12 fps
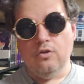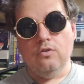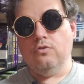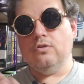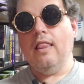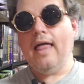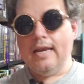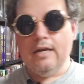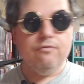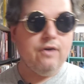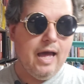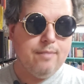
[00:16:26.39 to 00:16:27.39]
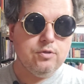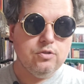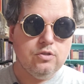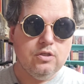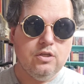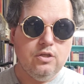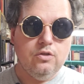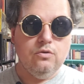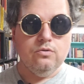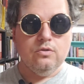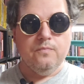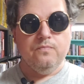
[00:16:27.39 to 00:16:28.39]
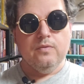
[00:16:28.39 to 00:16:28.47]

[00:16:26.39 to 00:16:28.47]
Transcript: There's a lot of different options you can use.